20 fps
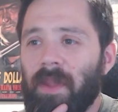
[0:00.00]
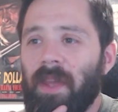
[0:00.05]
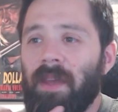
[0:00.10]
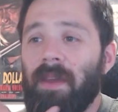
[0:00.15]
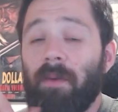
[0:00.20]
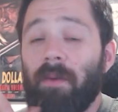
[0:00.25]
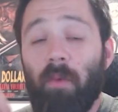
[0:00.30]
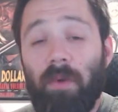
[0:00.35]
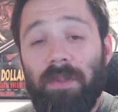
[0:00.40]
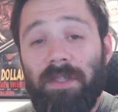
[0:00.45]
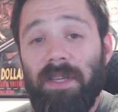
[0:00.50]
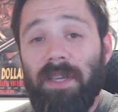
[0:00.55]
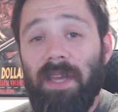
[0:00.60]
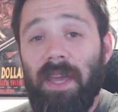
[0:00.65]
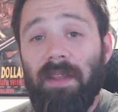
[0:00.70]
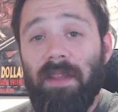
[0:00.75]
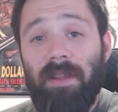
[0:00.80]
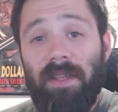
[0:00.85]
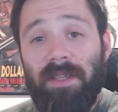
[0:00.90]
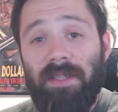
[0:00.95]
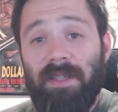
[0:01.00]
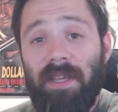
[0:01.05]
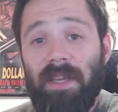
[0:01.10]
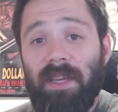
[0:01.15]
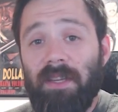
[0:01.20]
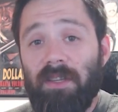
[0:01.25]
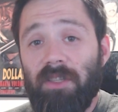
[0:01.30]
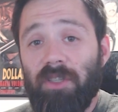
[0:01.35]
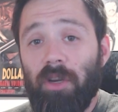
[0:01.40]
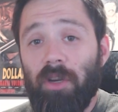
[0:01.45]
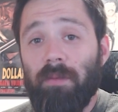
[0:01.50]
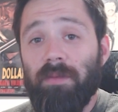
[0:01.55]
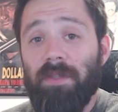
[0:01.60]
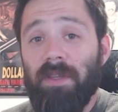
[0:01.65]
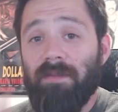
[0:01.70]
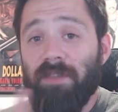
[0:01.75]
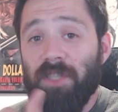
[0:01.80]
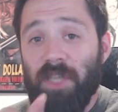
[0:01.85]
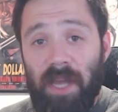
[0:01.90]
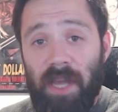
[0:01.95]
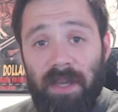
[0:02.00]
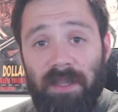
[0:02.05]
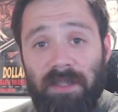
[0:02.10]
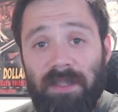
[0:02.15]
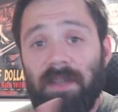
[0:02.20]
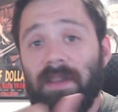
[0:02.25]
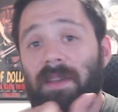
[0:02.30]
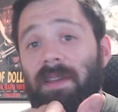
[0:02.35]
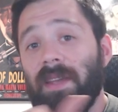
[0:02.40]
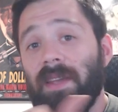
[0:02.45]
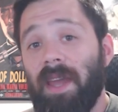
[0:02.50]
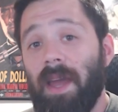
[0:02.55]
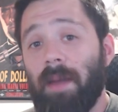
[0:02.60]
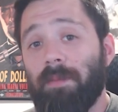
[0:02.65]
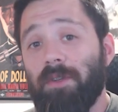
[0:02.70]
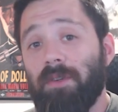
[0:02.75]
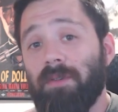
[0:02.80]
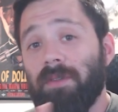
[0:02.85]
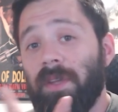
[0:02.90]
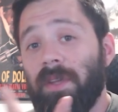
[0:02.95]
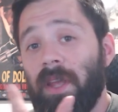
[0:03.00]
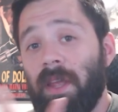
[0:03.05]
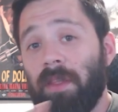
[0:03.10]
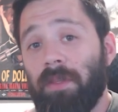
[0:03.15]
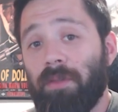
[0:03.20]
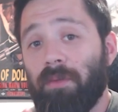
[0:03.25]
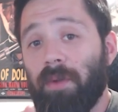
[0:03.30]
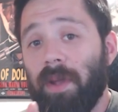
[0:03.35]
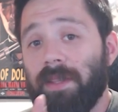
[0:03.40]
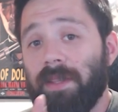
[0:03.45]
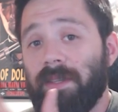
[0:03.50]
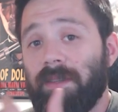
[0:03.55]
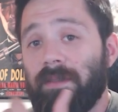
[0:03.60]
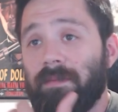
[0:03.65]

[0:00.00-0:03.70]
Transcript: Once again, let's think in terms of checks, captures, and threats.